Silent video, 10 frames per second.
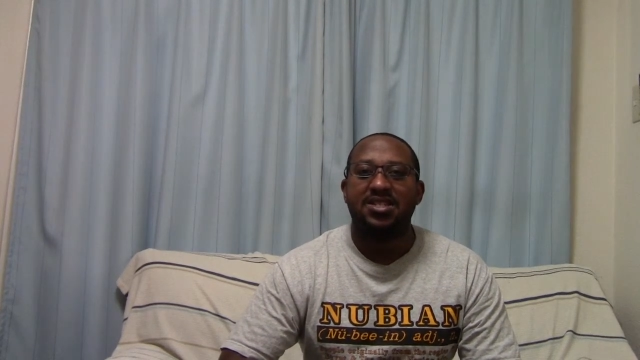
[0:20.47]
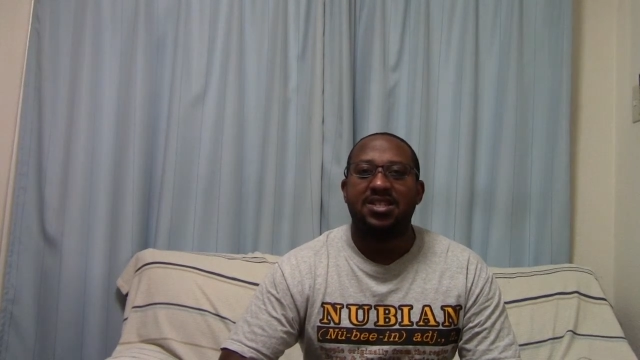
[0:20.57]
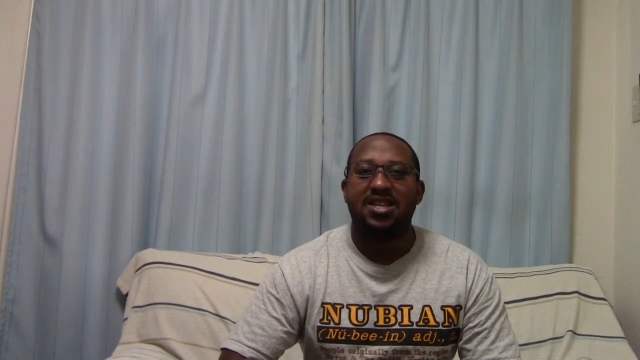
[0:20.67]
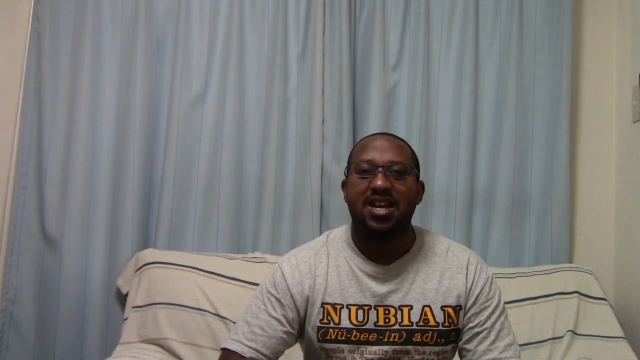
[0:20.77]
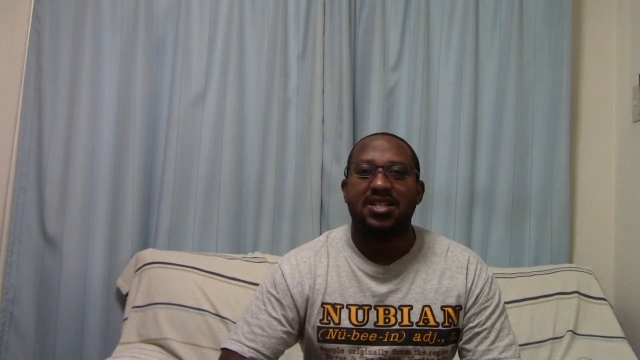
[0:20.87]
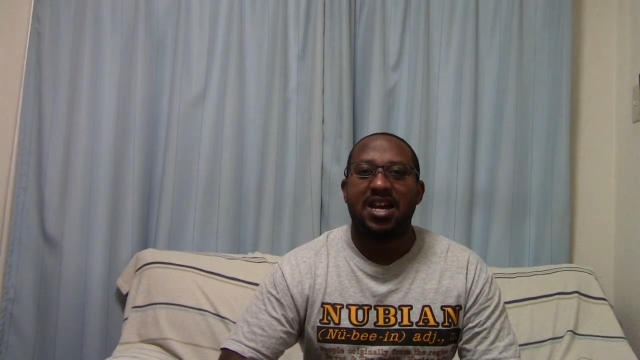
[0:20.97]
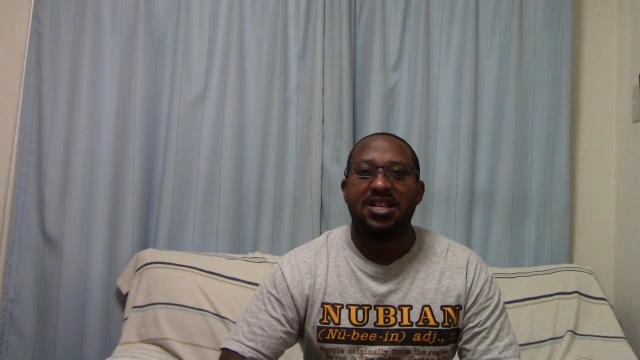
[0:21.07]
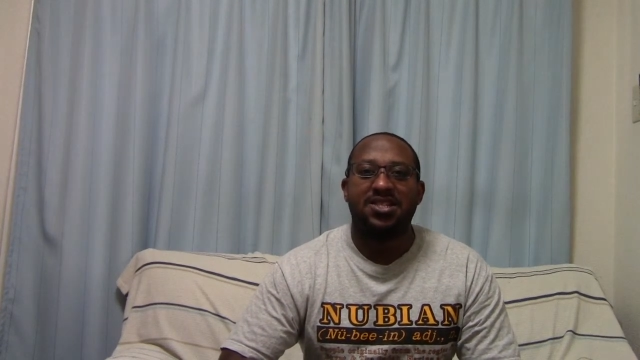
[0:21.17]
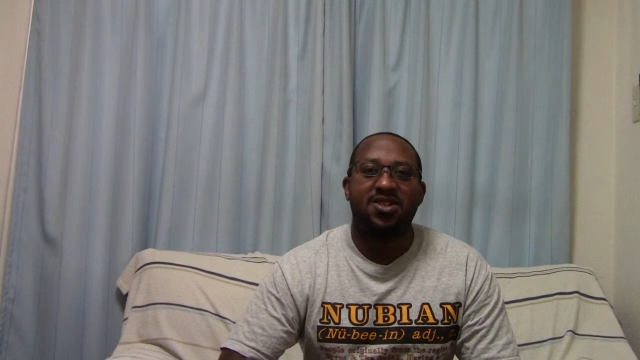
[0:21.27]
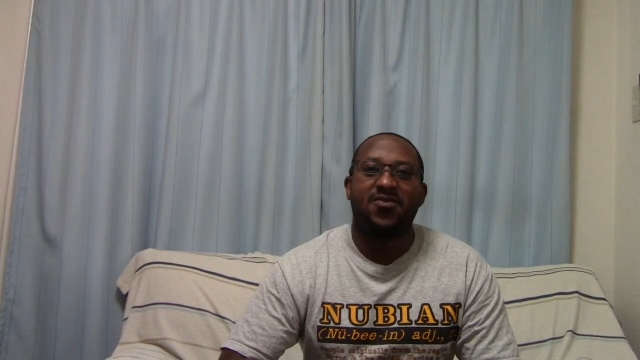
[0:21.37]
just kind of
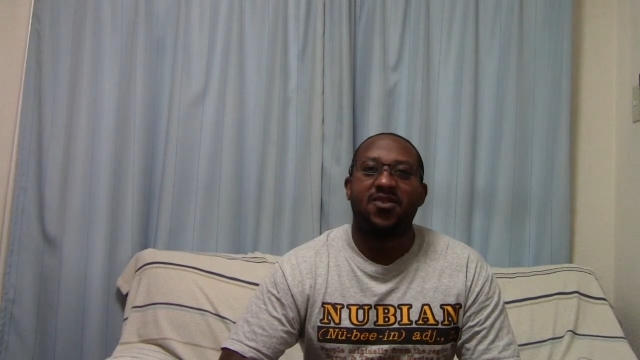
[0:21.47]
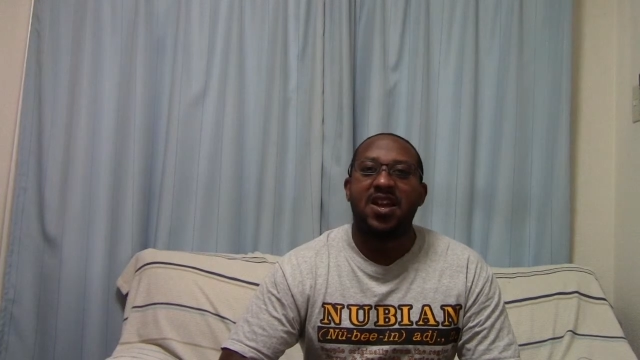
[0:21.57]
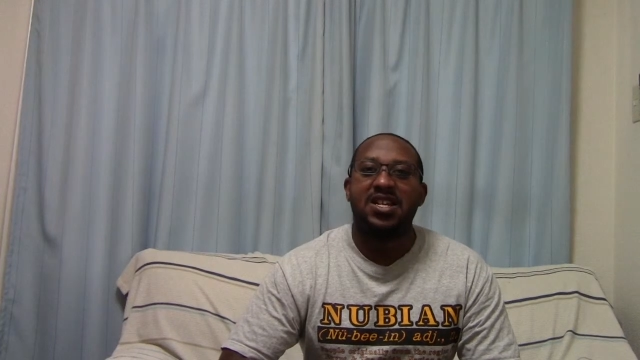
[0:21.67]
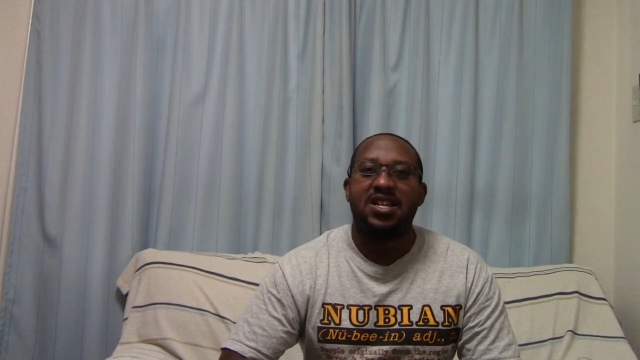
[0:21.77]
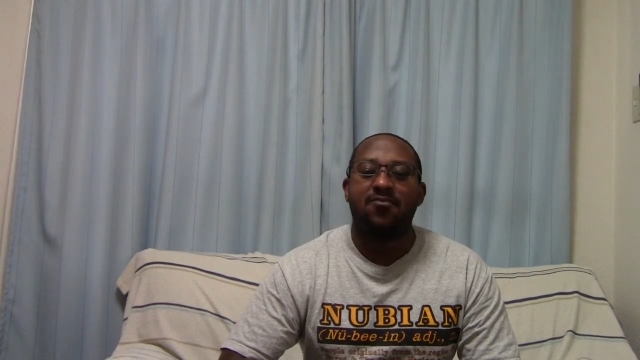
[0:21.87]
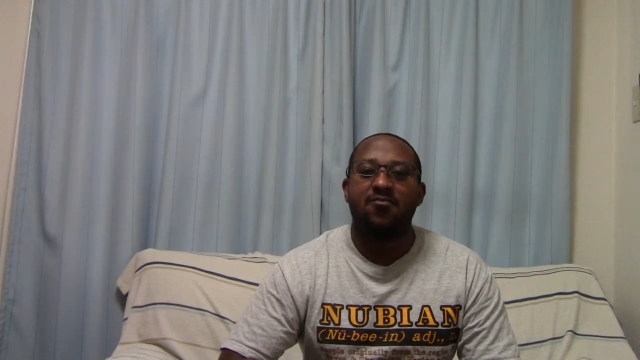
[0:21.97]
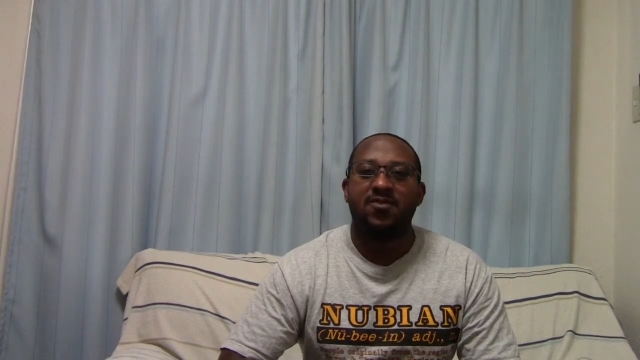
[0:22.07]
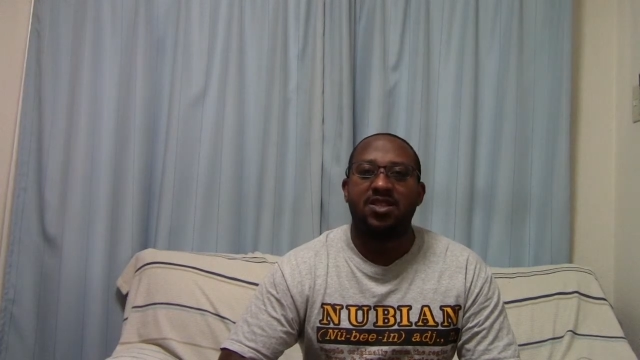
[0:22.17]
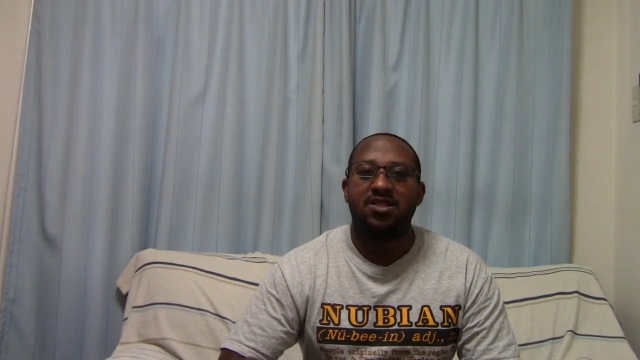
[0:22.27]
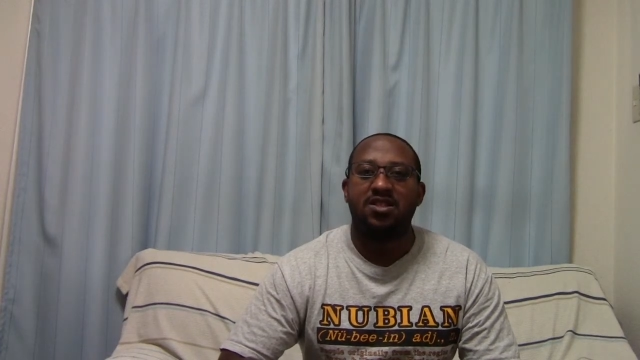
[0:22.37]
I took for granted, I'm
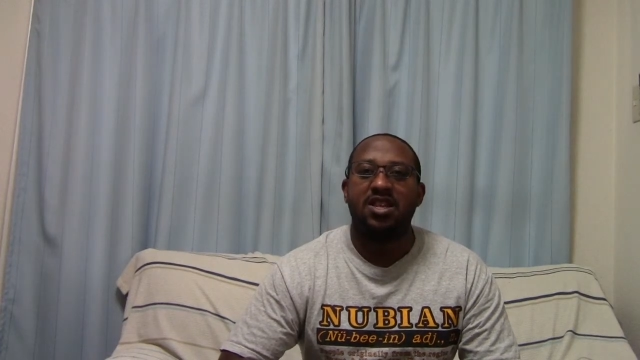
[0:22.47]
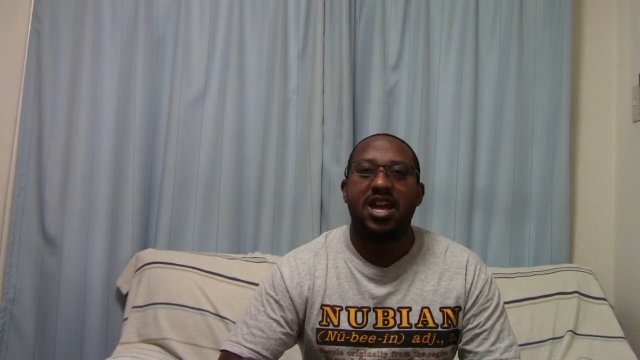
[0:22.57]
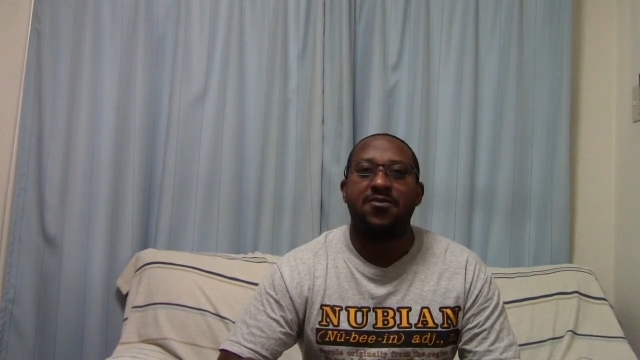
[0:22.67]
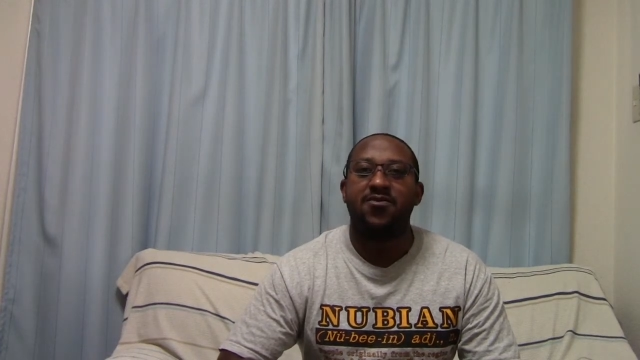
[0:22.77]
looking at